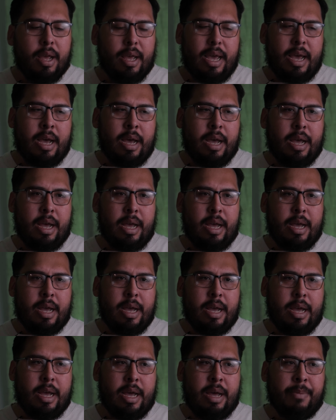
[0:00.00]

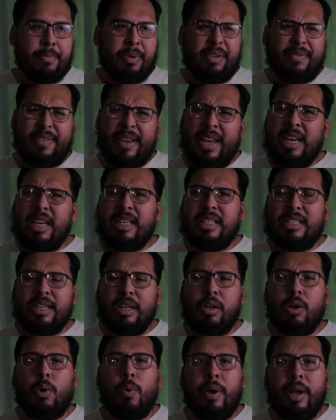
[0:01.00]
I believe any
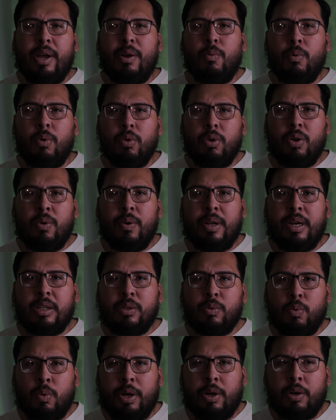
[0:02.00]
Silhouette will do it
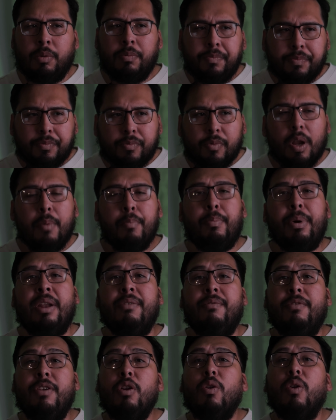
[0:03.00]
as well. But
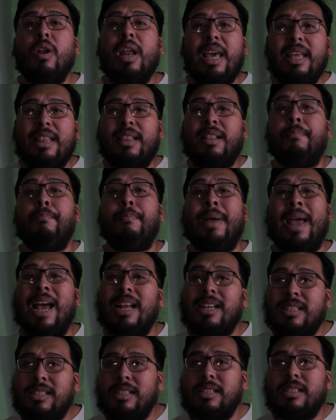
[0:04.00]
if you don't like the
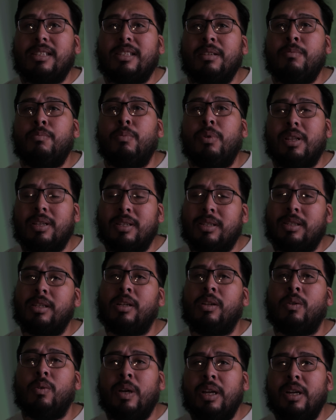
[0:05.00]
matte system with the
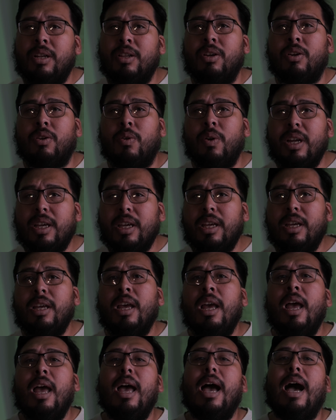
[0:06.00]
Silhouette and the
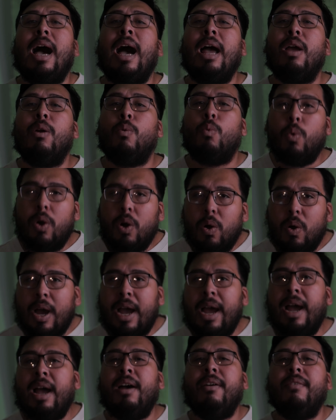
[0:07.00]
Cricut, I will
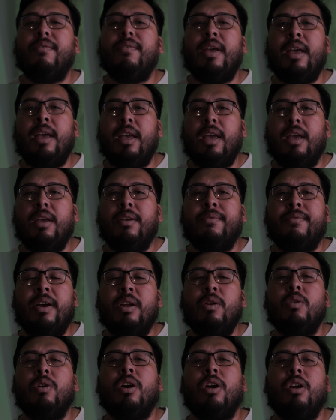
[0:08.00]
have a
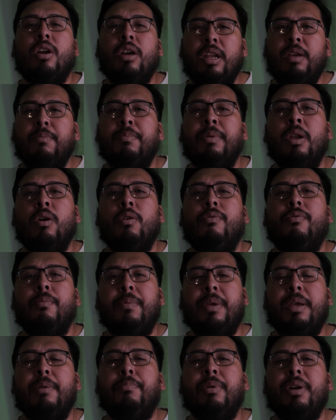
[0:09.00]
vinyl cutter link below
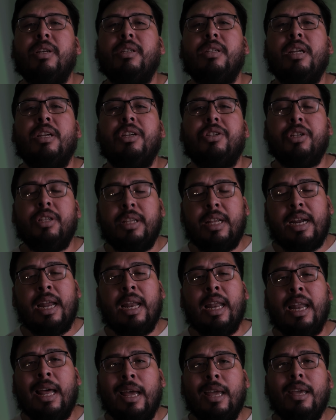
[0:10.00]
from Heat Press Nation that I
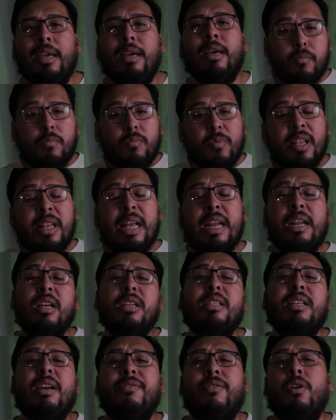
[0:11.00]
like that
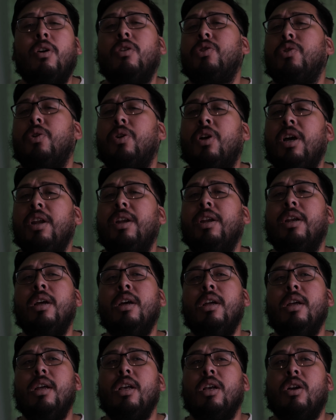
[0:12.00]
does have contour cutting.
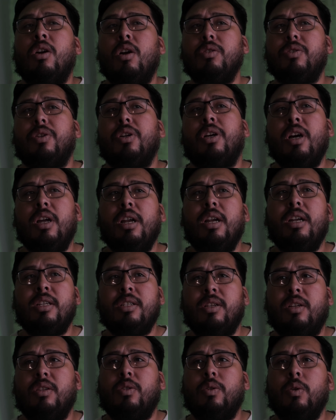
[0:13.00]
Contour cutting
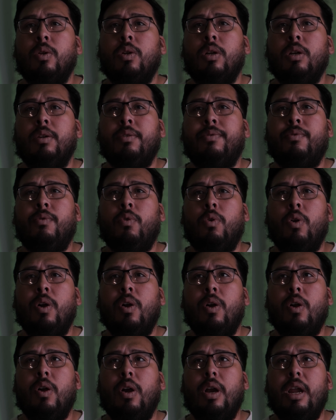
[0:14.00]
is also good
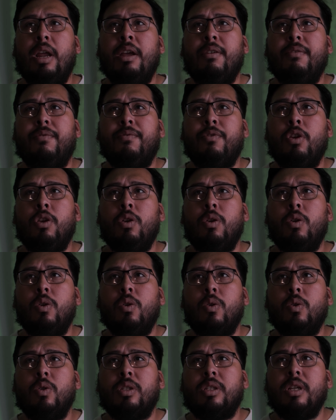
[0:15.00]
for if you
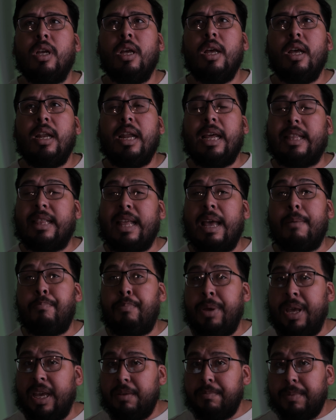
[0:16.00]
use like that
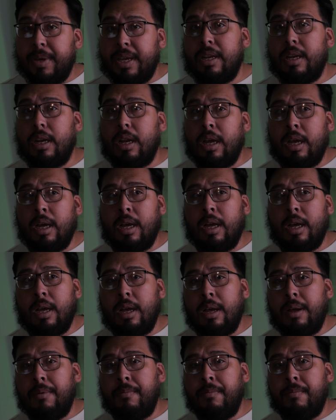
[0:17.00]
Pigment
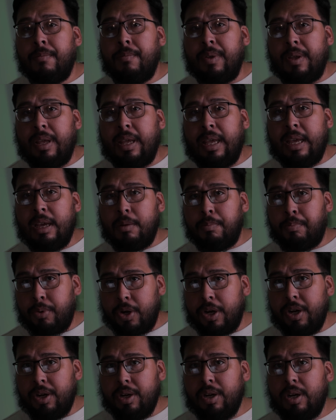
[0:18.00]
ink
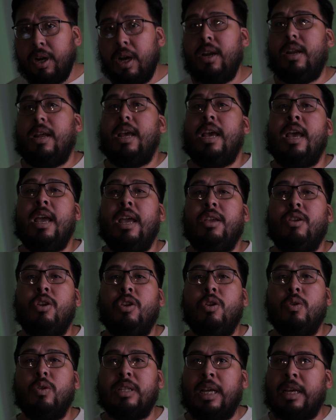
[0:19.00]
printer and you
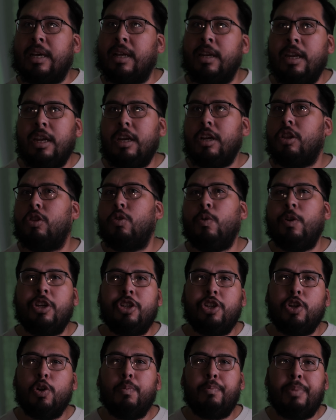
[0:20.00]
use like a Nina
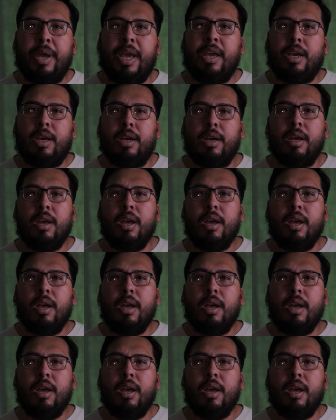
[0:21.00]
3G opaque